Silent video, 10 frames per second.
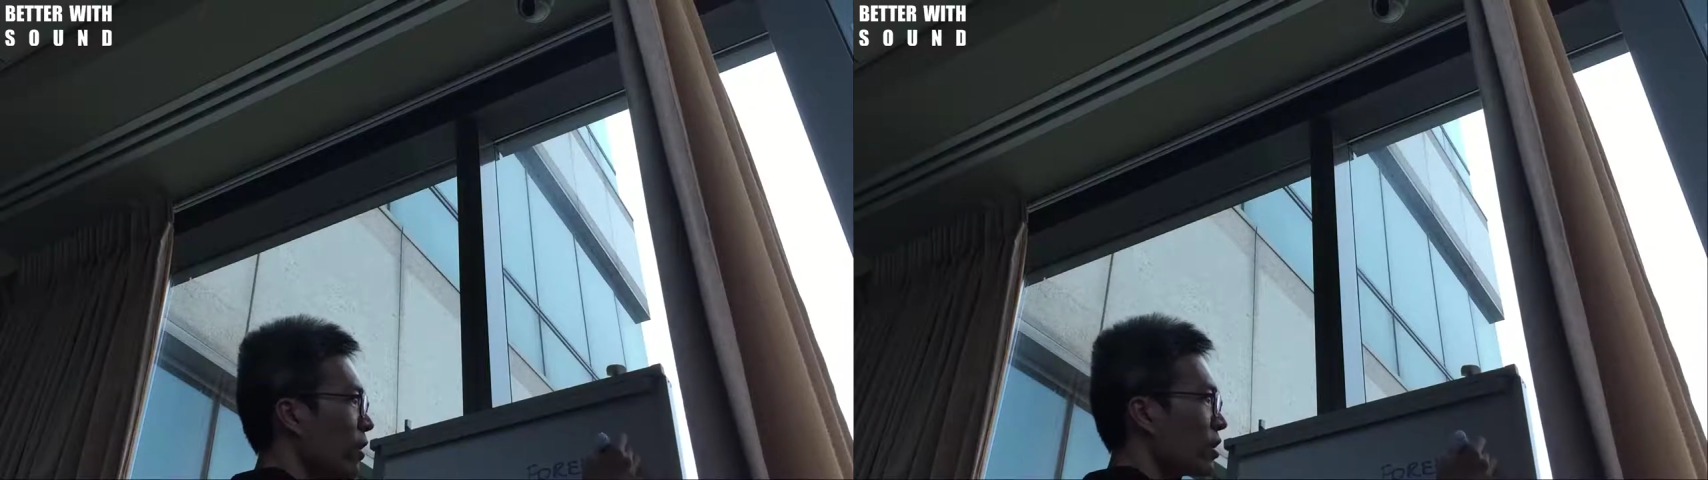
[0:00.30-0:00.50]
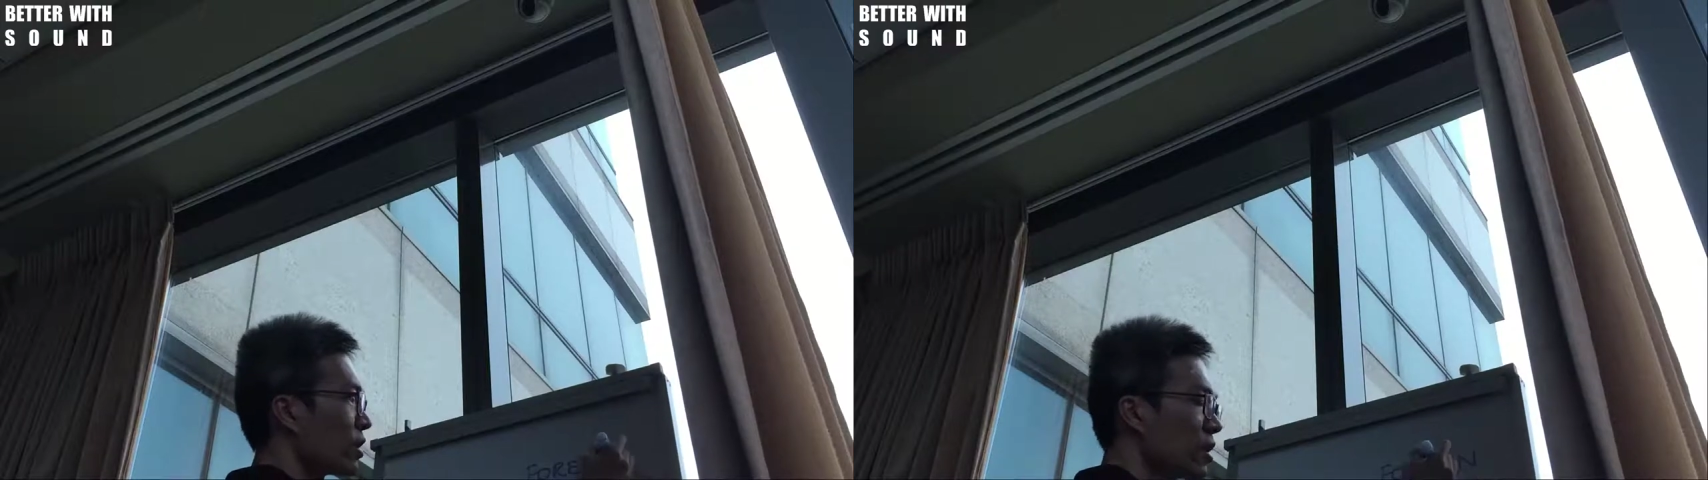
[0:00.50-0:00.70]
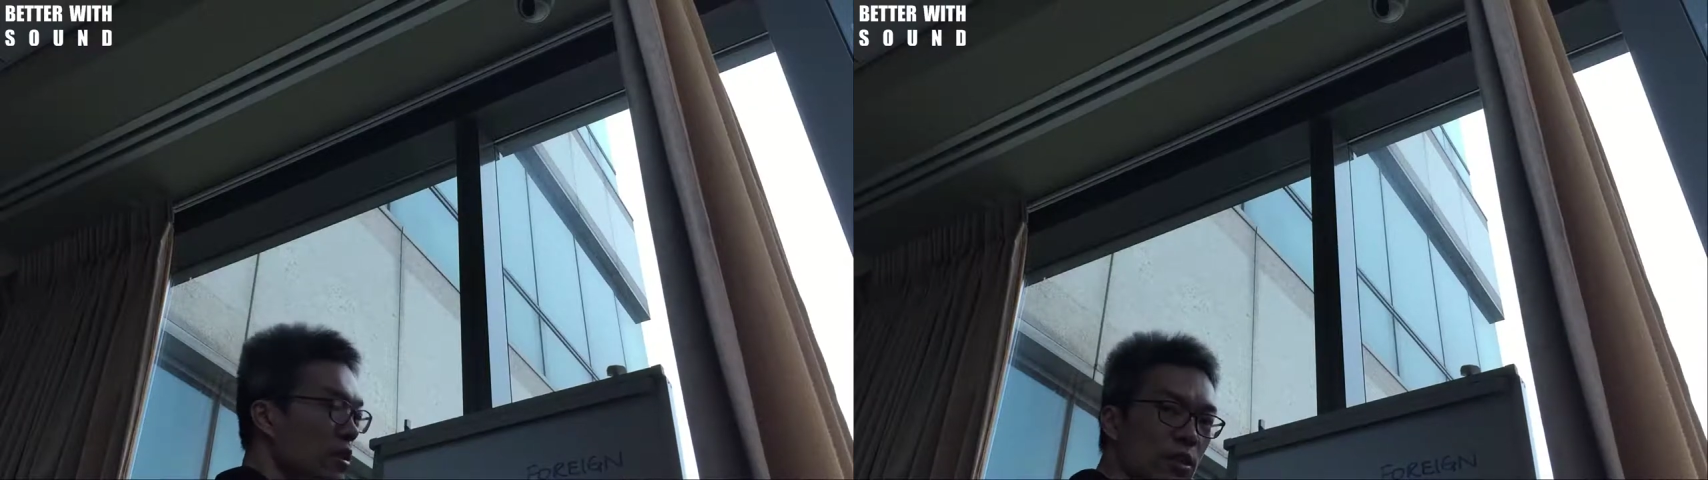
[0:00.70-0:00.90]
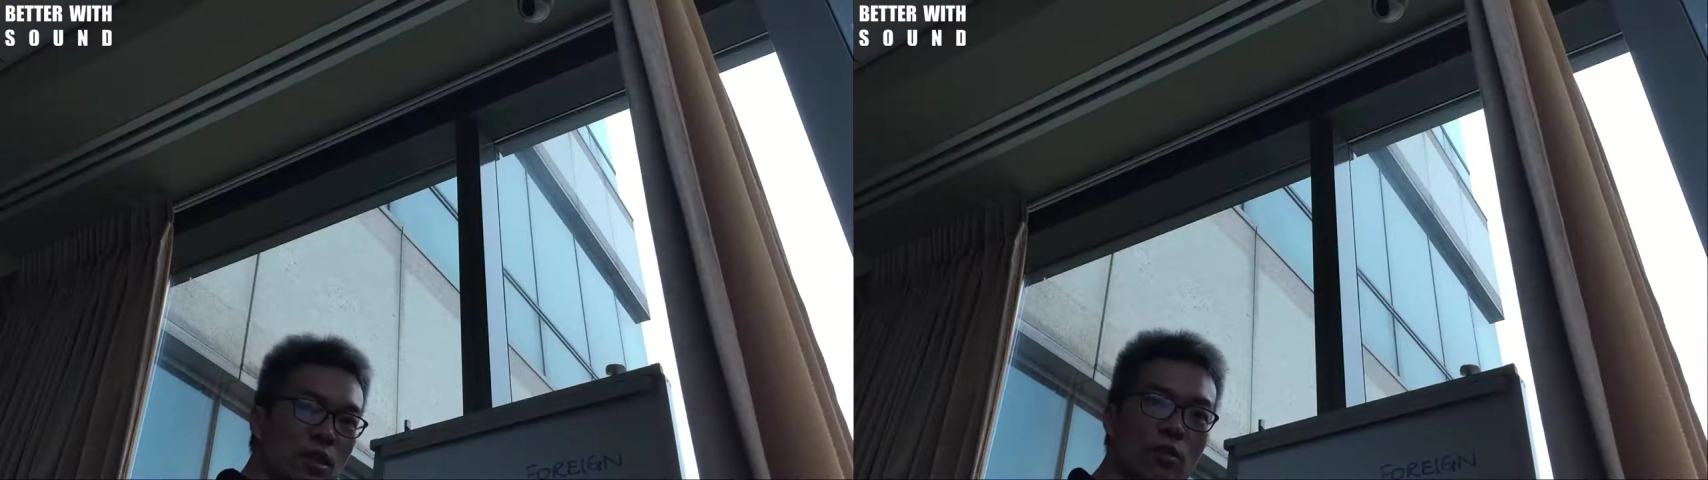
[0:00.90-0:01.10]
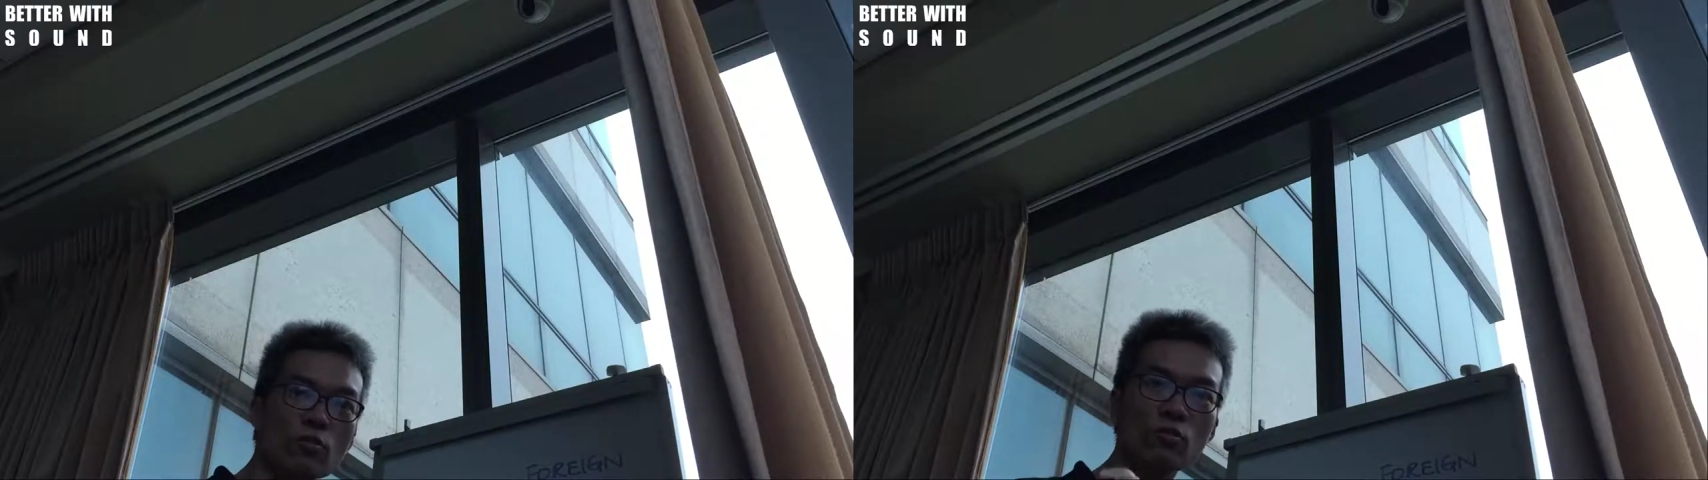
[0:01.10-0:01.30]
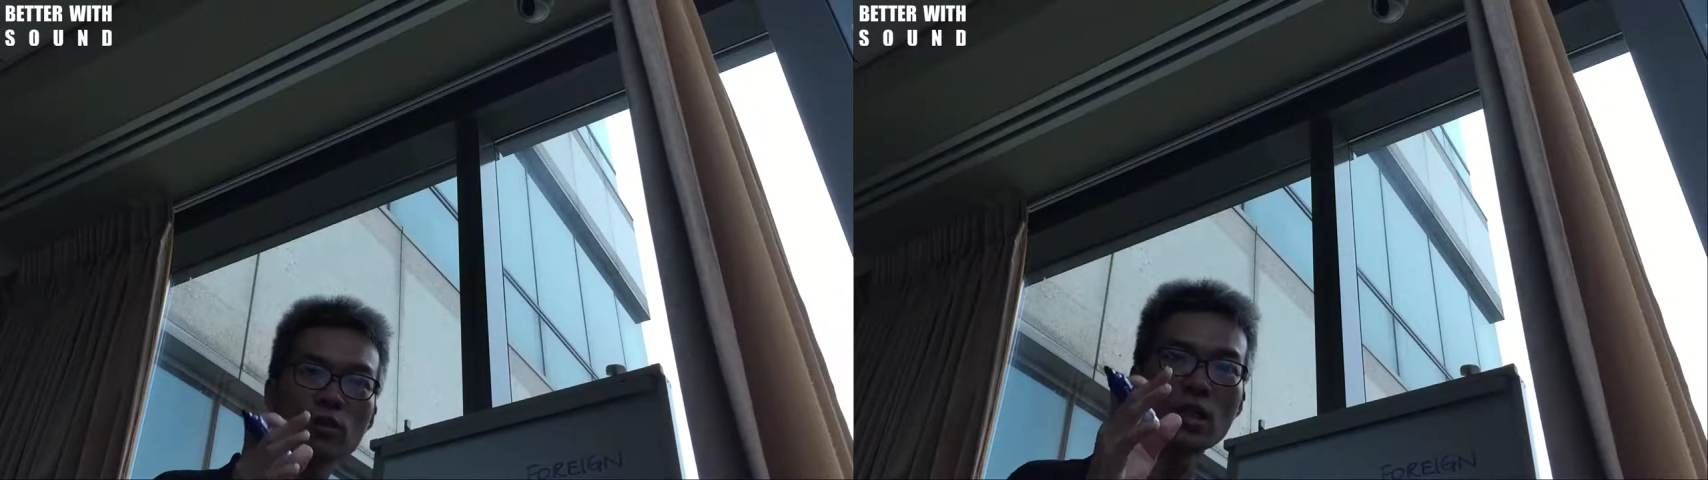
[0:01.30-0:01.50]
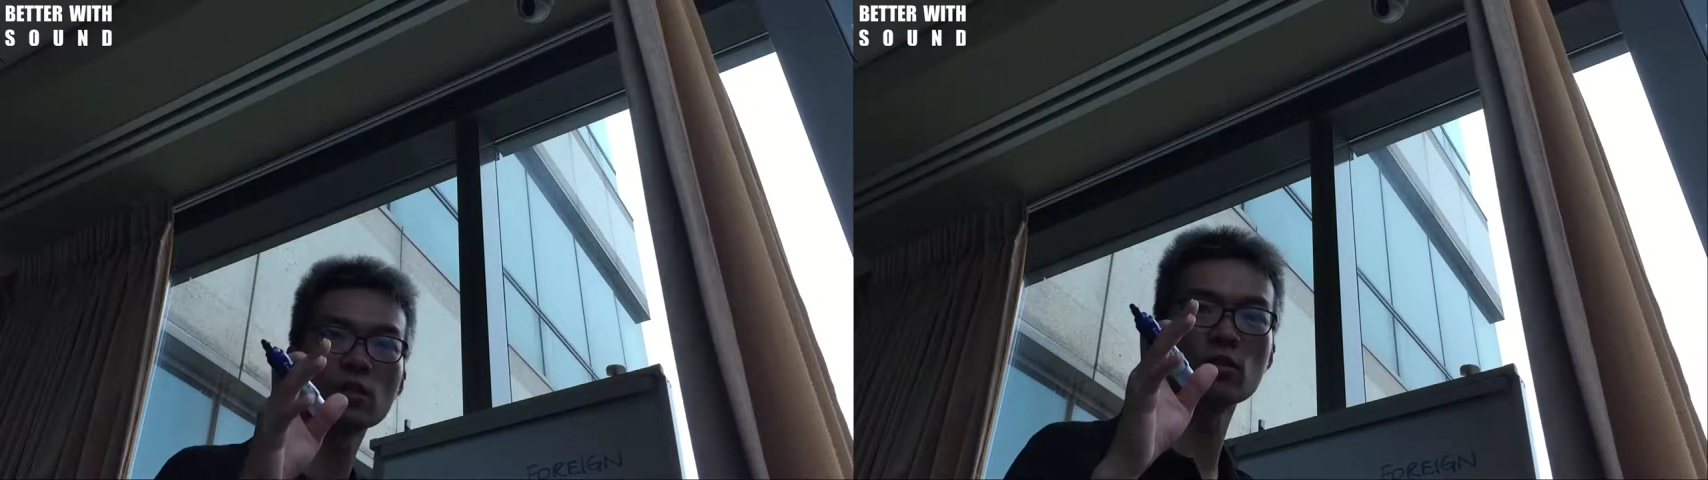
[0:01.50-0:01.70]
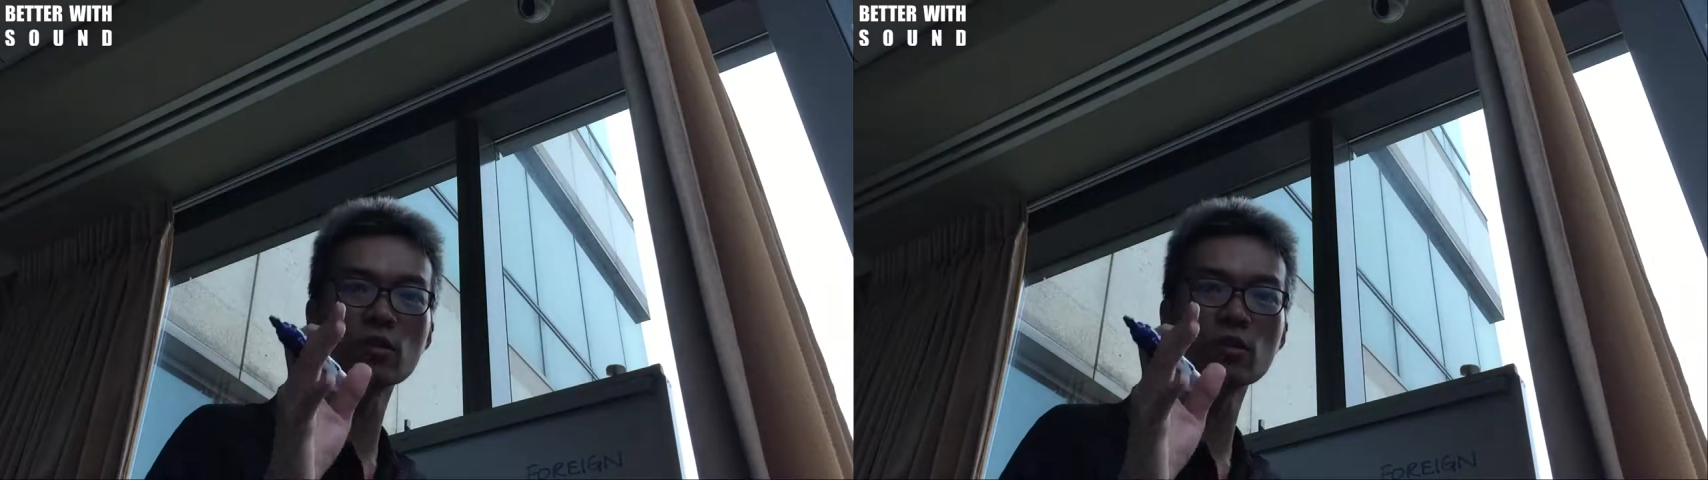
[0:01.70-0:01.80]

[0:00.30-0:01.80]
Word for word: investors need to take